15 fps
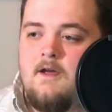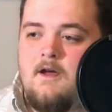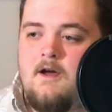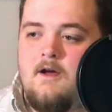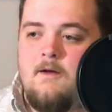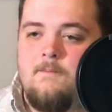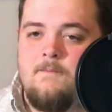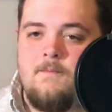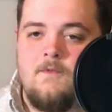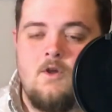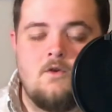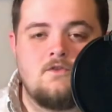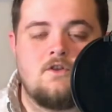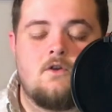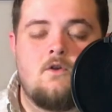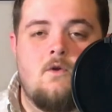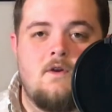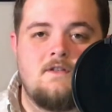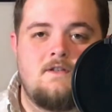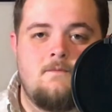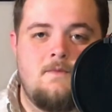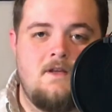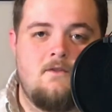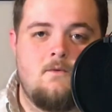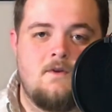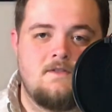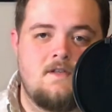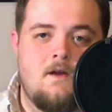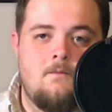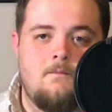Those are going to be the
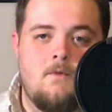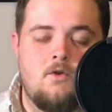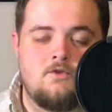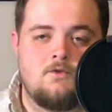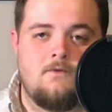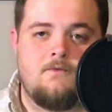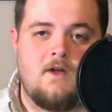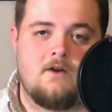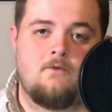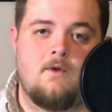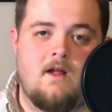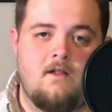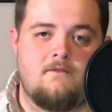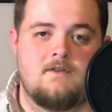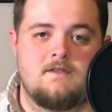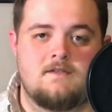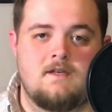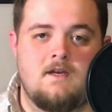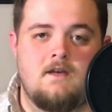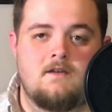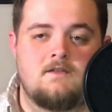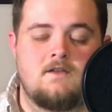ones that most reflect relevancy.